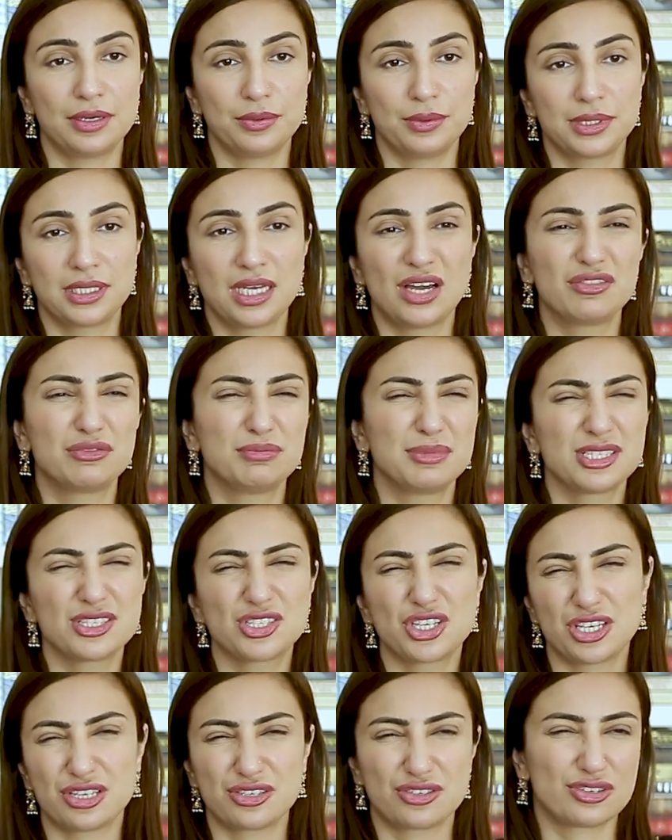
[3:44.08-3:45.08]
And with government
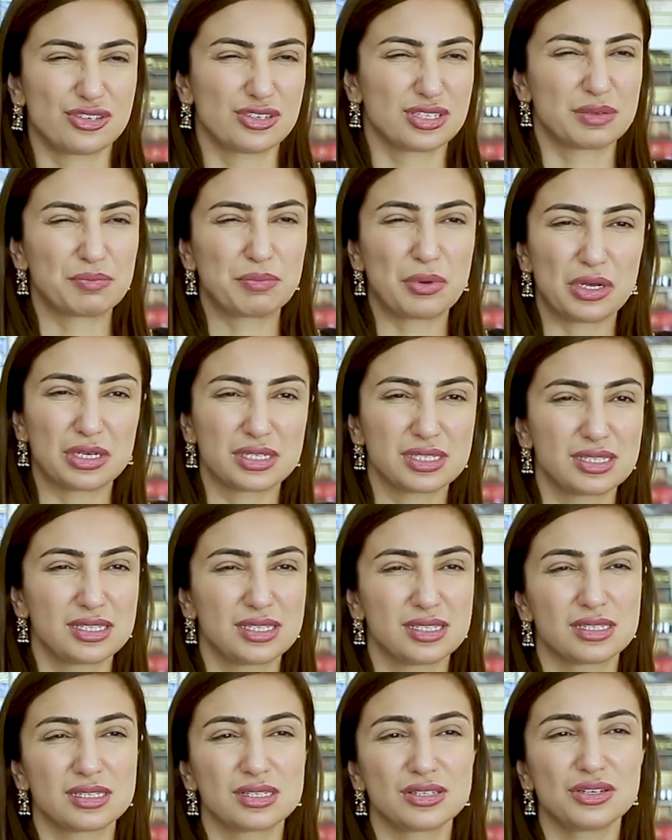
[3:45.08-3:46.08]
changes and
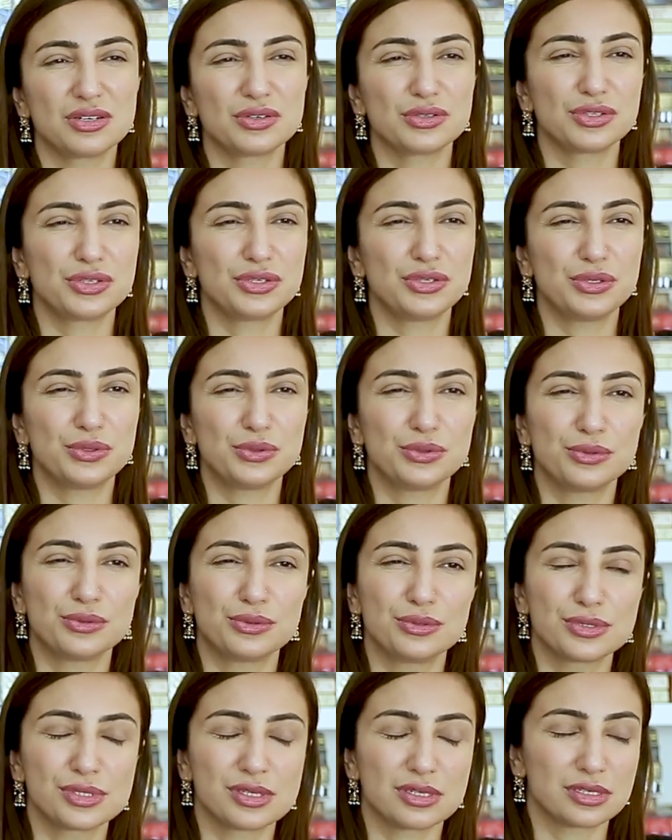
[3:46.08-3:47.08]
policies and, the
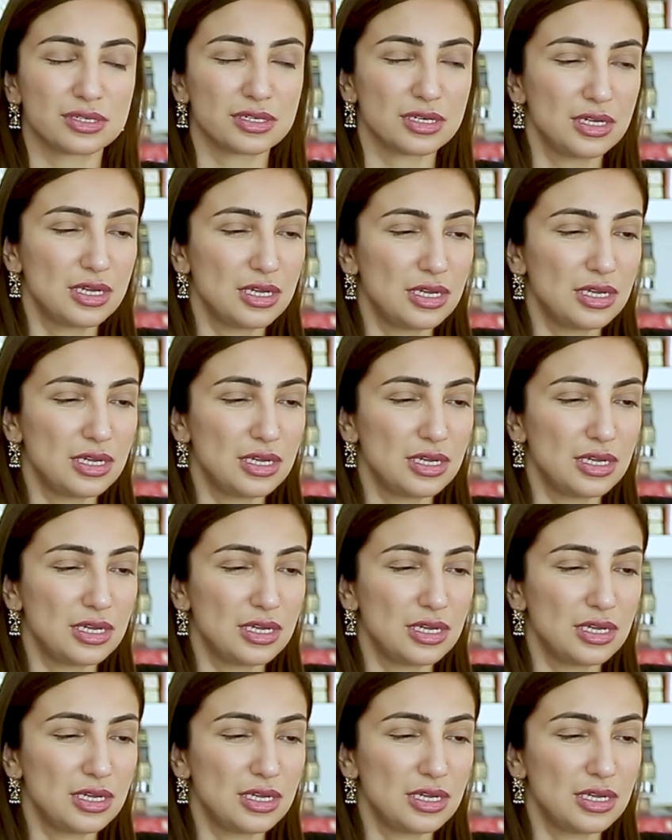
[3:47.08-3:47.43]
news and